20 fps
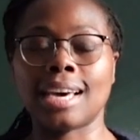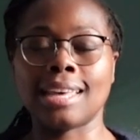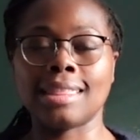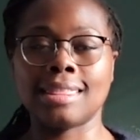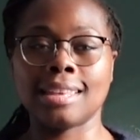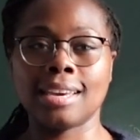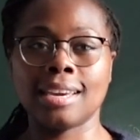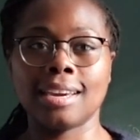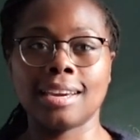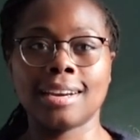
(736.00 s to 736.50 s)
I
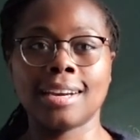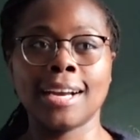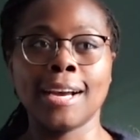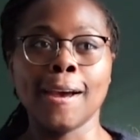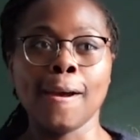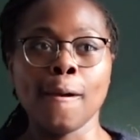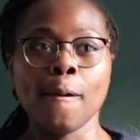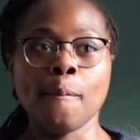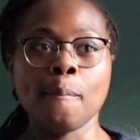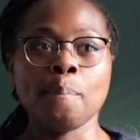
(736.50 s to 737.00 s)
think
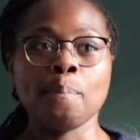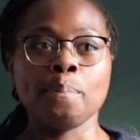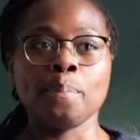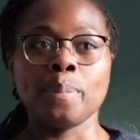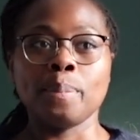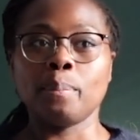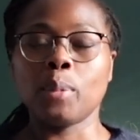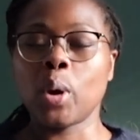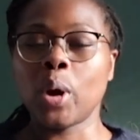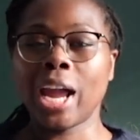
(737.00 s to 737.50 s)

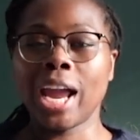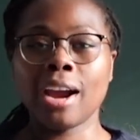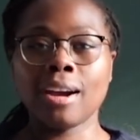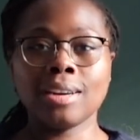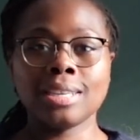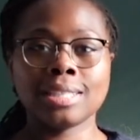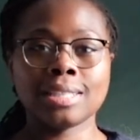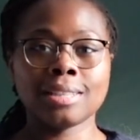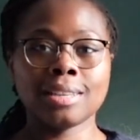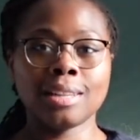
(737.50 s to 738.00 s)
mohair
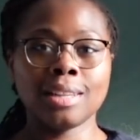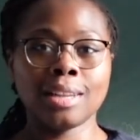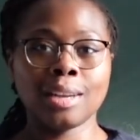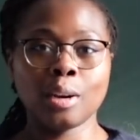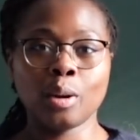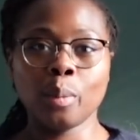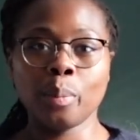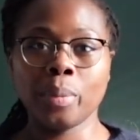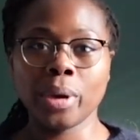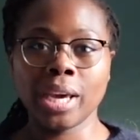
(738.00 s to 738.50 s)
is a
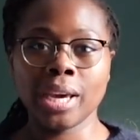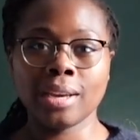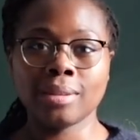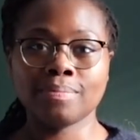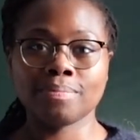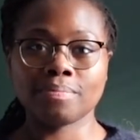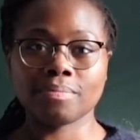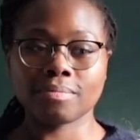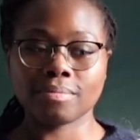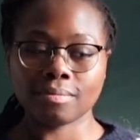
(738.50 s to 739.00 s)
little
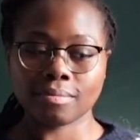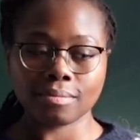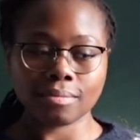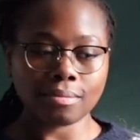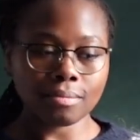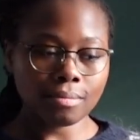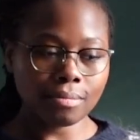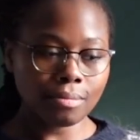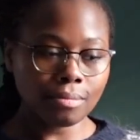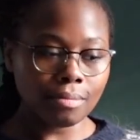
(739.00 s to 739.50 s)
bit
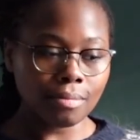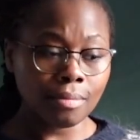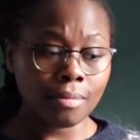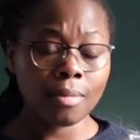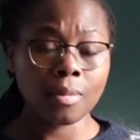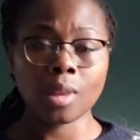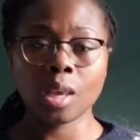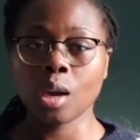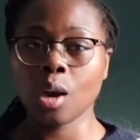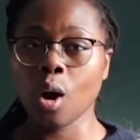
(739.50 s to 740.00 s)

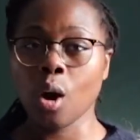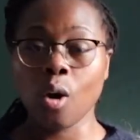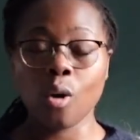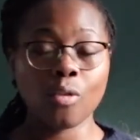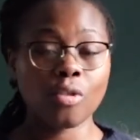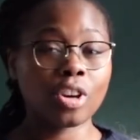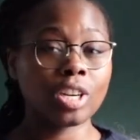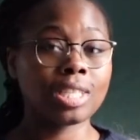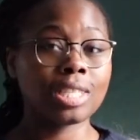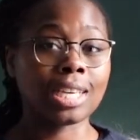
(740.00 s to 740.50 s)

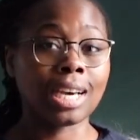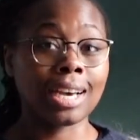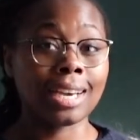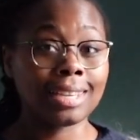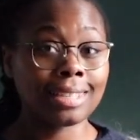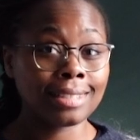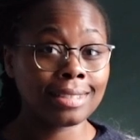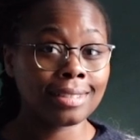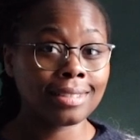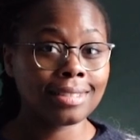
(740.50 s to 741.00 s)

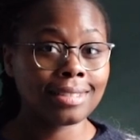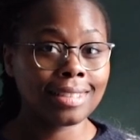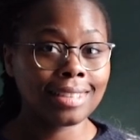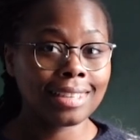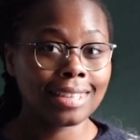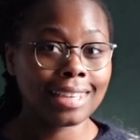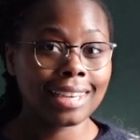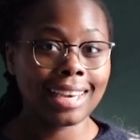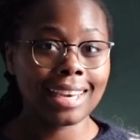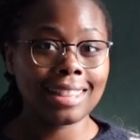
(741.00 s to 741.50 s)
overdone
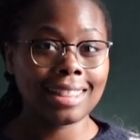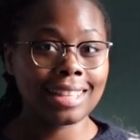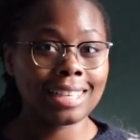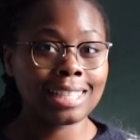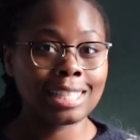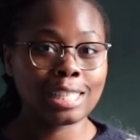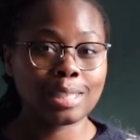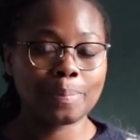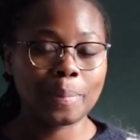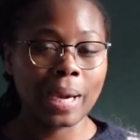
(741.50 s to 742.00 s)
in
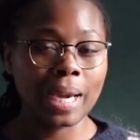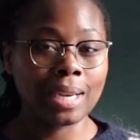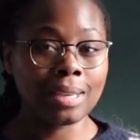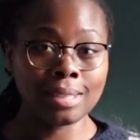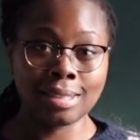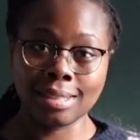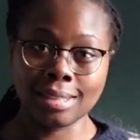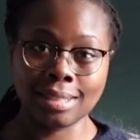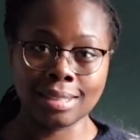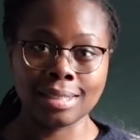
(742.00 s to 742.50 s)
this
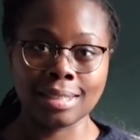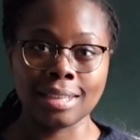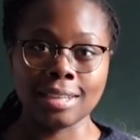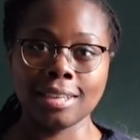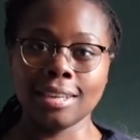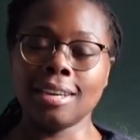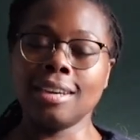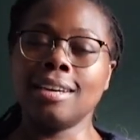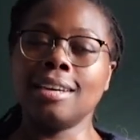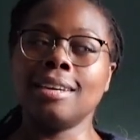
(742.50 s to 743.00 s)
space.
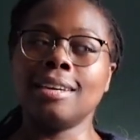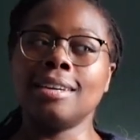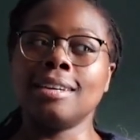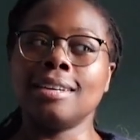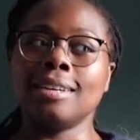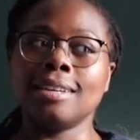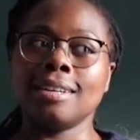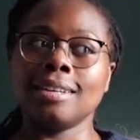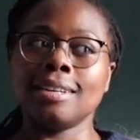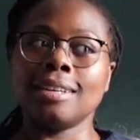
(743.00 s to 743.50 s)

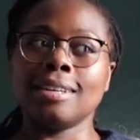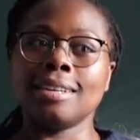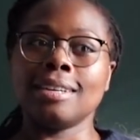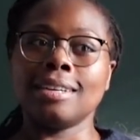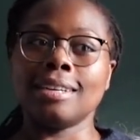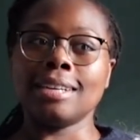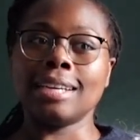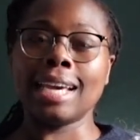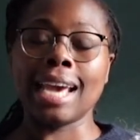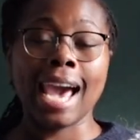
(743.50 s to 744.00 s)

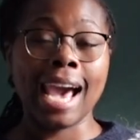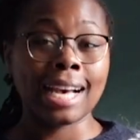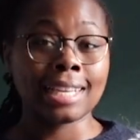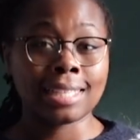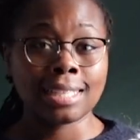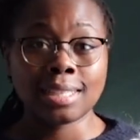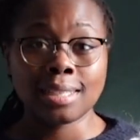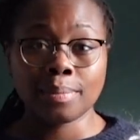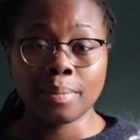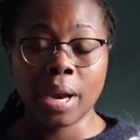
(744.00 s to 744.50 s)
It
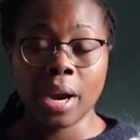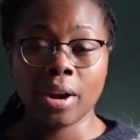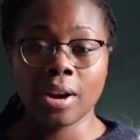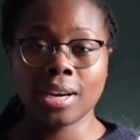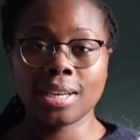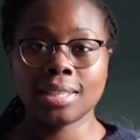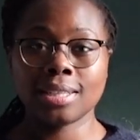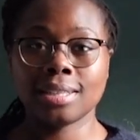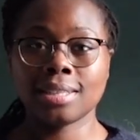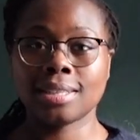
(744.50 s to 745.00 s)
has its
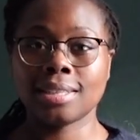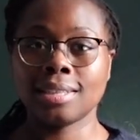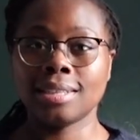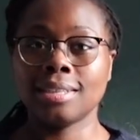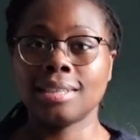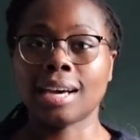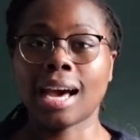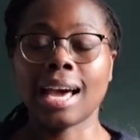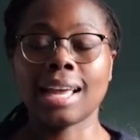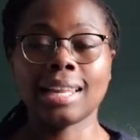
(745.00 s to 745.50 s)
merits.
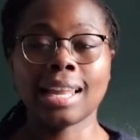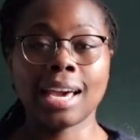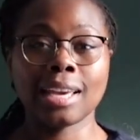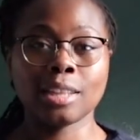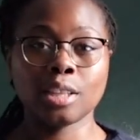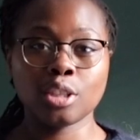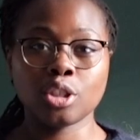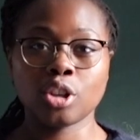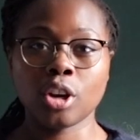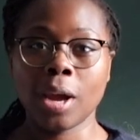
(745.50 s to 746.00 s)
I
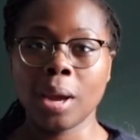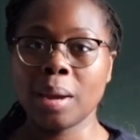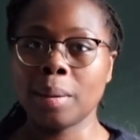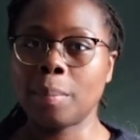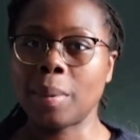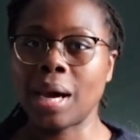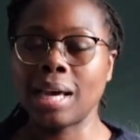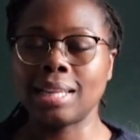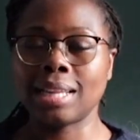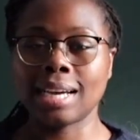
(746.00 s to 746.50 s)
like the
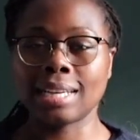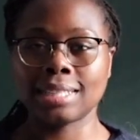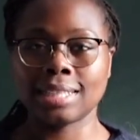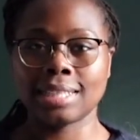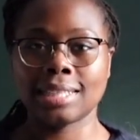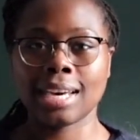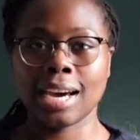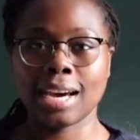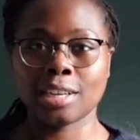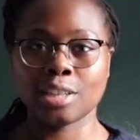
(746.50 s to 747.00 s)
drape, I like the
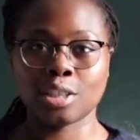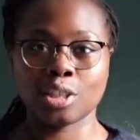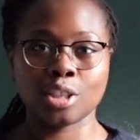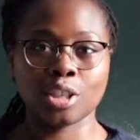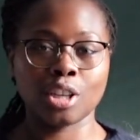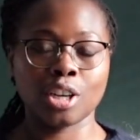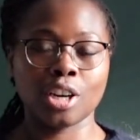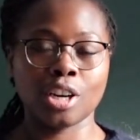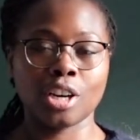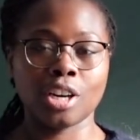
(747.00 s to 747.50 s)

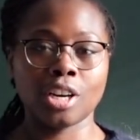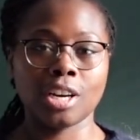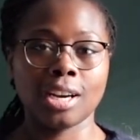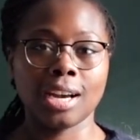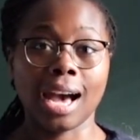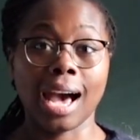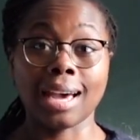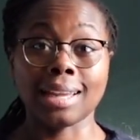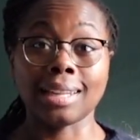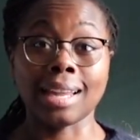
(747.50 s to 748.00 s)
texture,
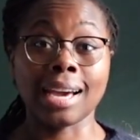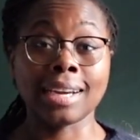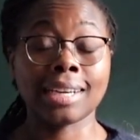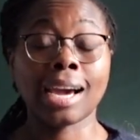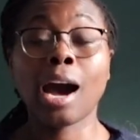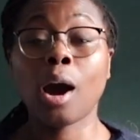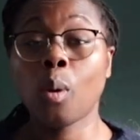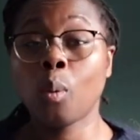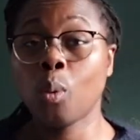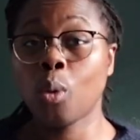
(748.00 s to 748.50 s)
I like
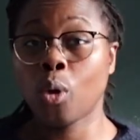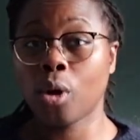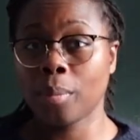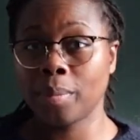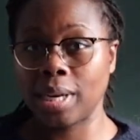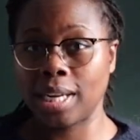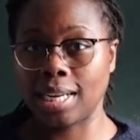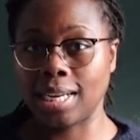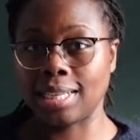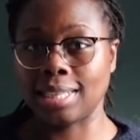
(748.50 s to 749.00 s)
how warm
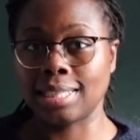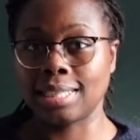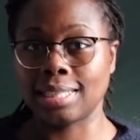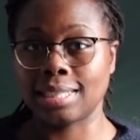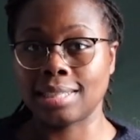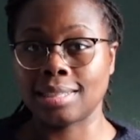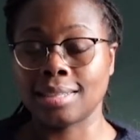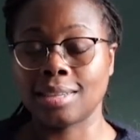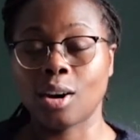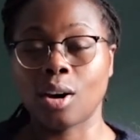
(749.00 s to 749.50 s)
it
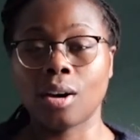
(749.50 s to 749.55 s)
is.